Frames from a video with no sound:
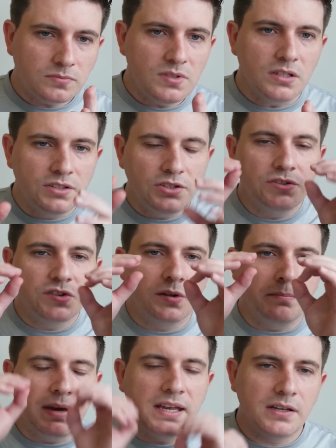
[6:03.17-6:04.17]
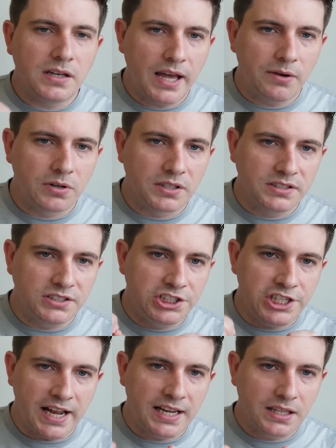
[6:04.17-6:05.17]
to use the main network to
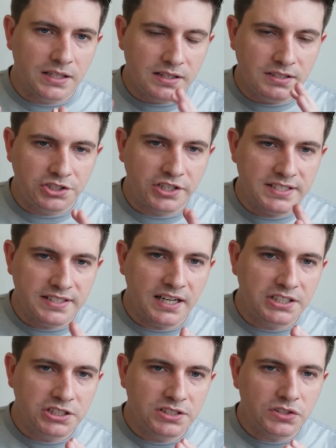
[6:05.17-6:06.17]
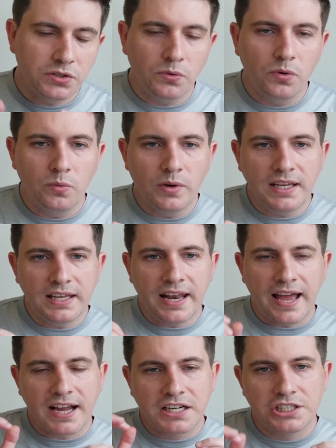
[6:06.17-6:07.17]
check the transactions, we can
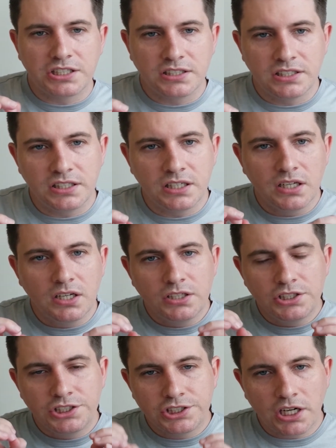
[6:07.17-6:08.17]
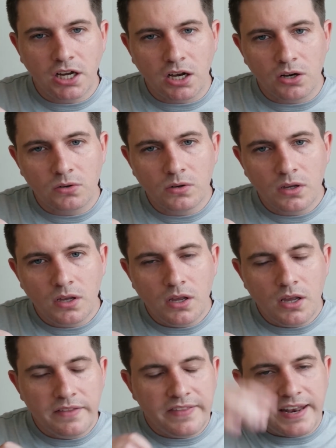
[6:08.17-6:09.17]
actually show
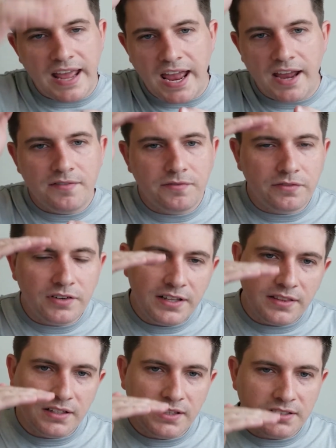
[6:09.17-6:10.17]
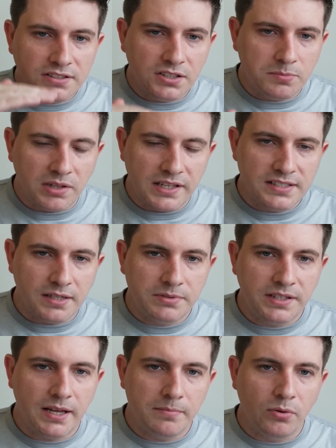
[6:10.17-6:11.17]
that everything that took place up to
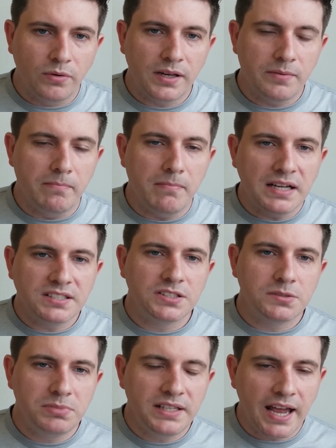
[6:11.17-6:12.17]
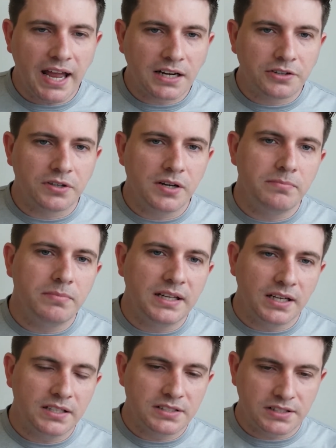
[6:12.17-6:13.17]
that point must be accurate,
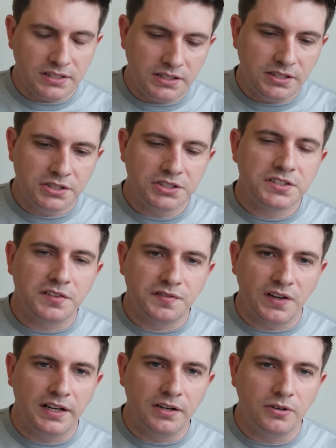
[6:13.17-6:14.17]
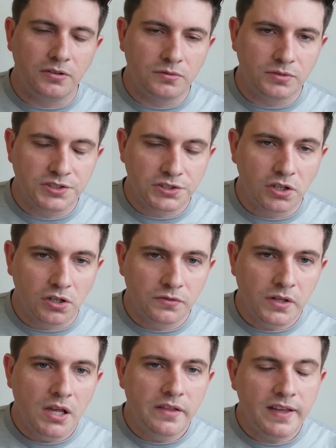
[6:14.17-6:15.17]
because here's the final
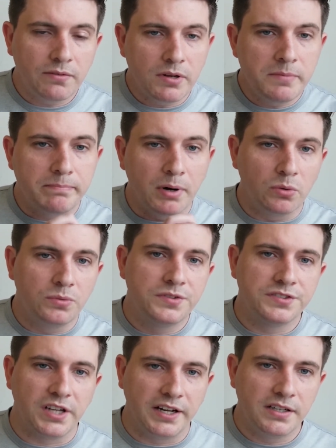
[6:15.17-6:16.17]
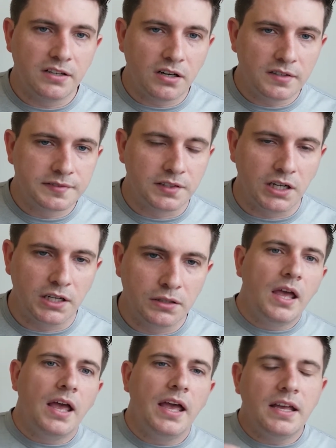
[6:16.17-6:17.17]
result that we both signed off on.
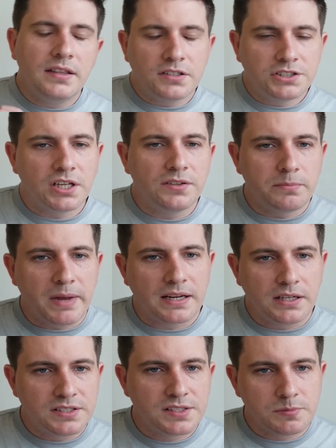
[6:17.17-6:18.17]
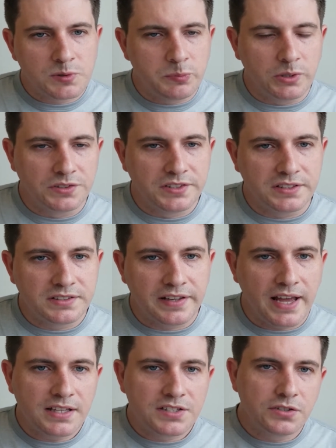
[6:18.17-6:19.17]
And there's other mechanisms built into
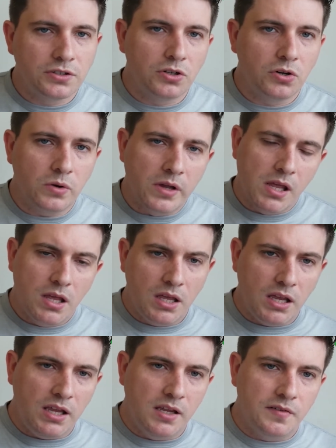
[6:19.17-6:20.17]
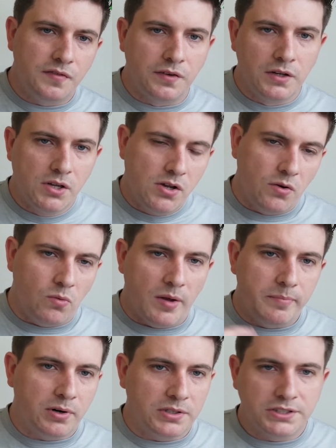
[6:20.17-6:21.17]
that, so if one
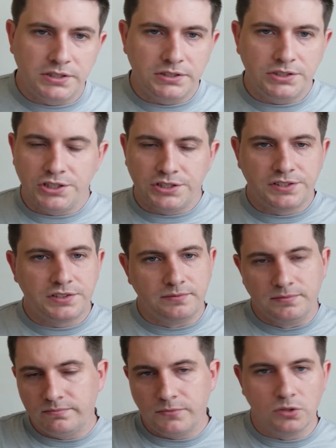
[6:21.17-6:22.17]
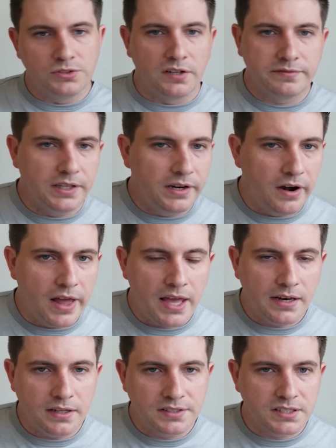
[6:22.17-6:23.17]
person just goes off the internet
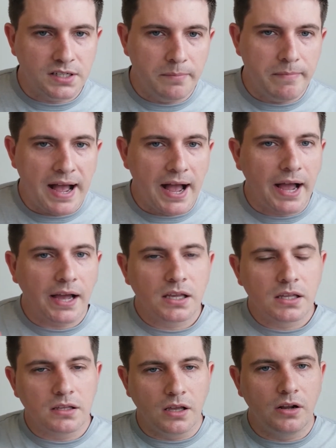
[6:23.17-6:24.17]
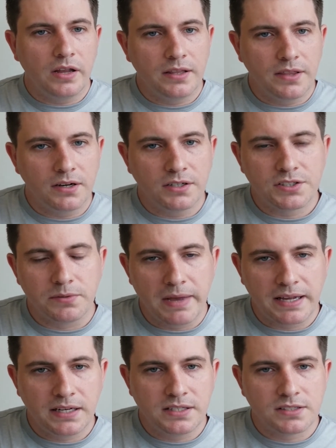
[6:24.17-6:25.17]
and doesn't come back, there's a
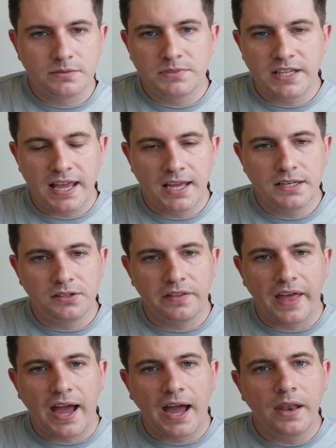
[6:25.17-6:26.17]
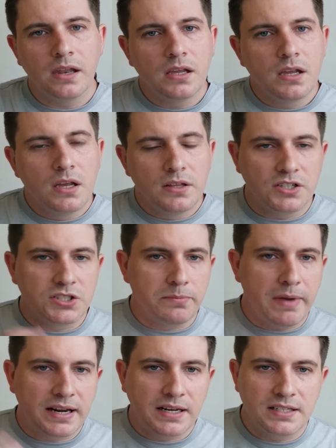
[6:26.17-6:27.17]
mechanism to handle that. There's a
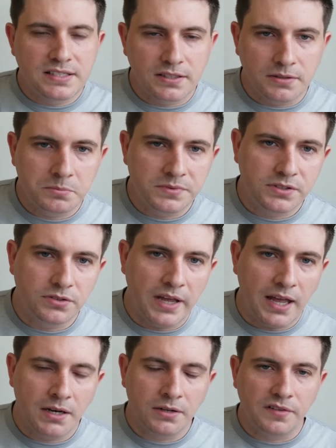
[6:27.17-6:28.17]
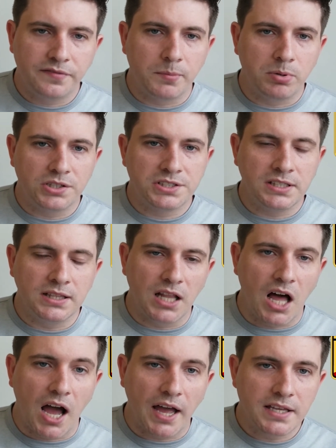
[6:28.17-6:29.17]
mechanism to handle if the person
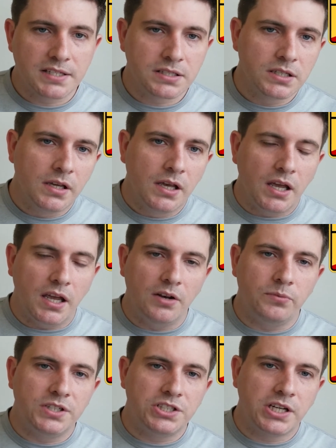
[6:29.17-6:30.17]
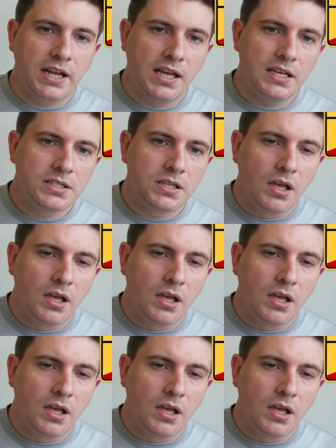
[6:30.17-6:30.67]
lies, in which case